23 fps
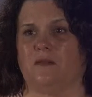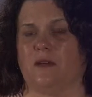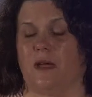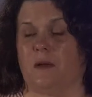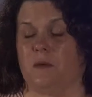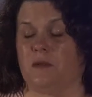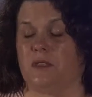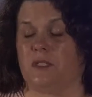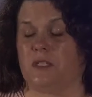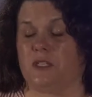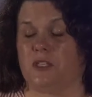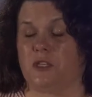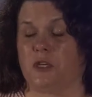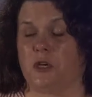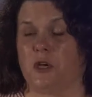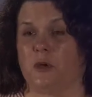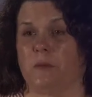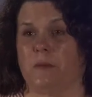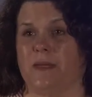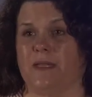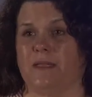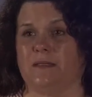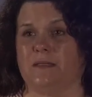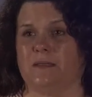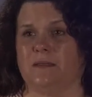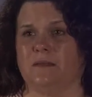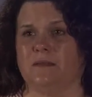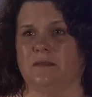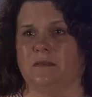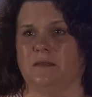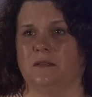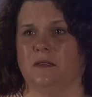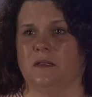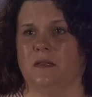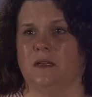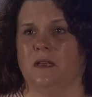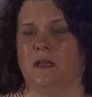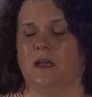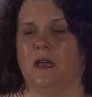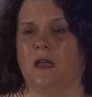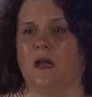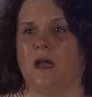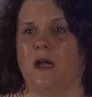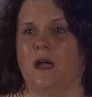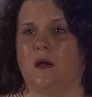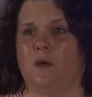I was determined.
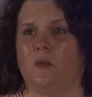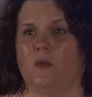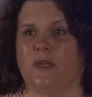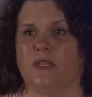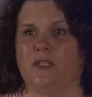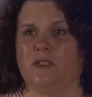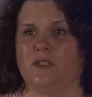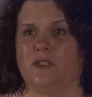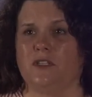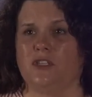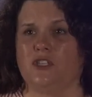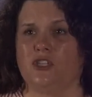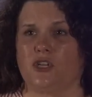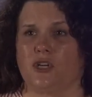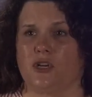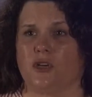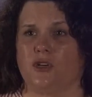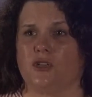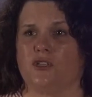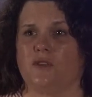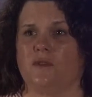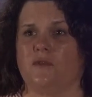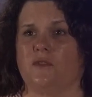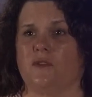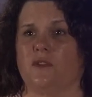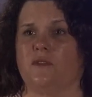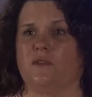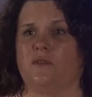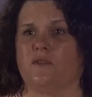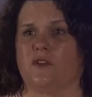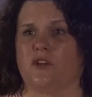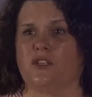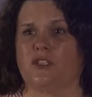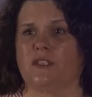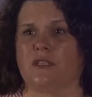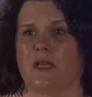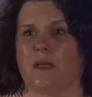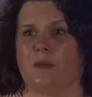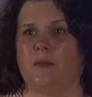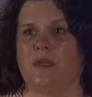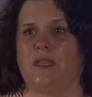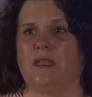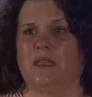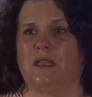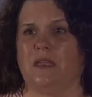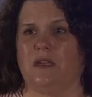I went to the church for the first time
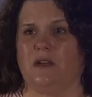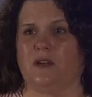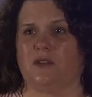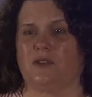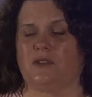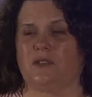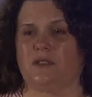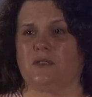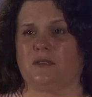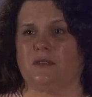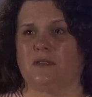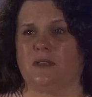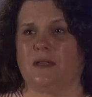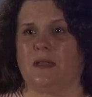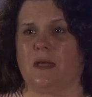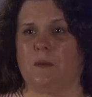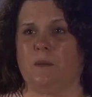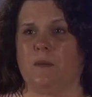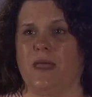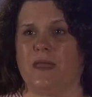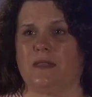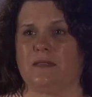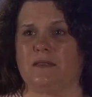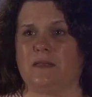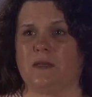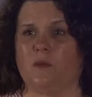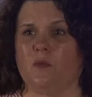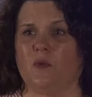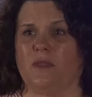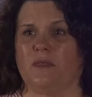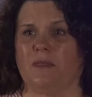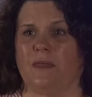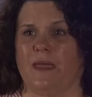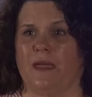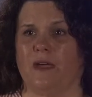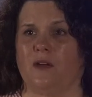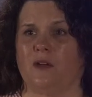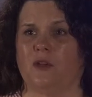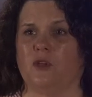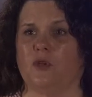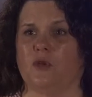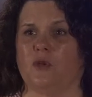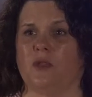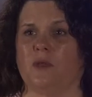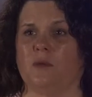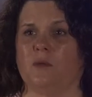in years, and I met someone there
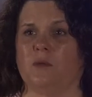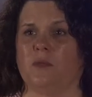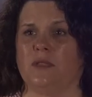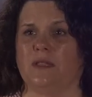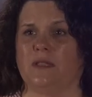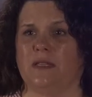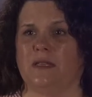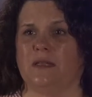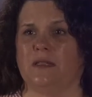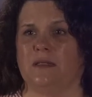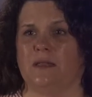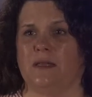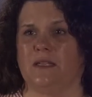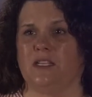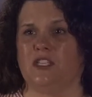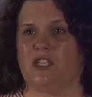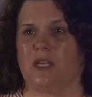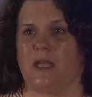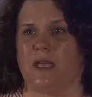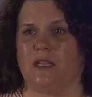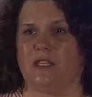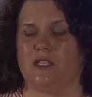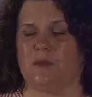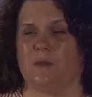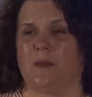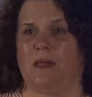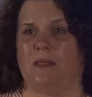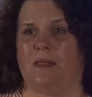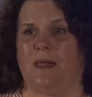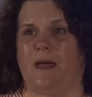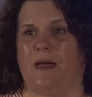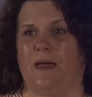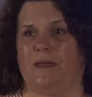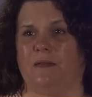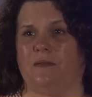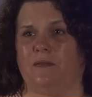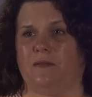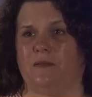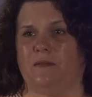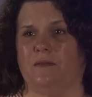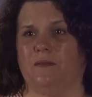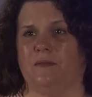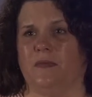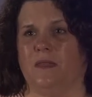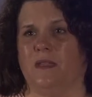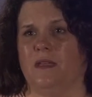who completely changed my life.
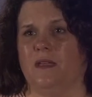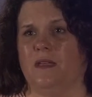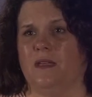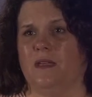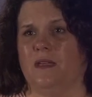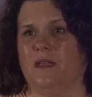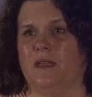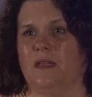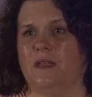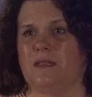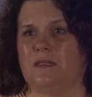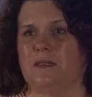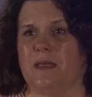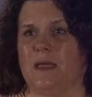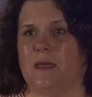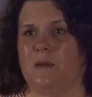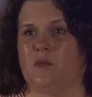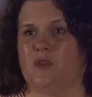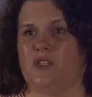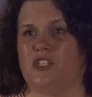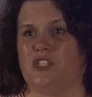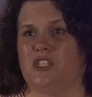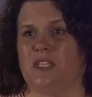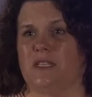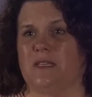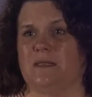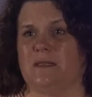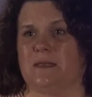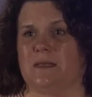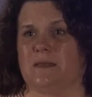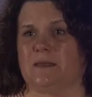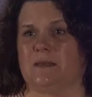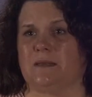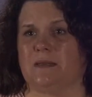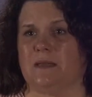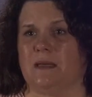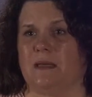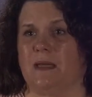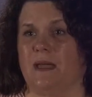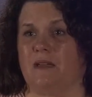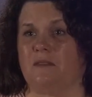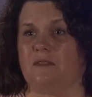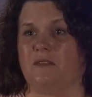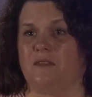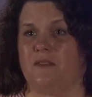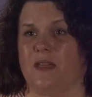His name was Jesus, and
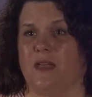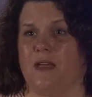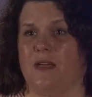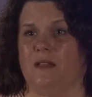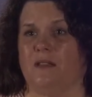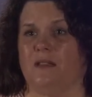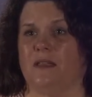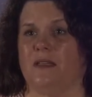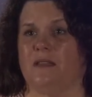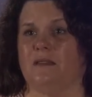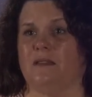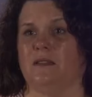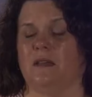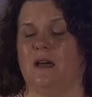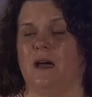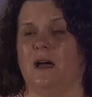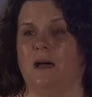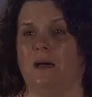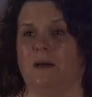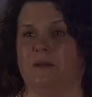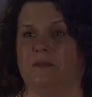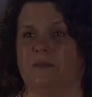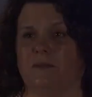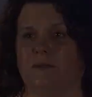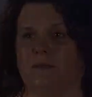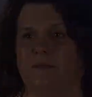I fell in love.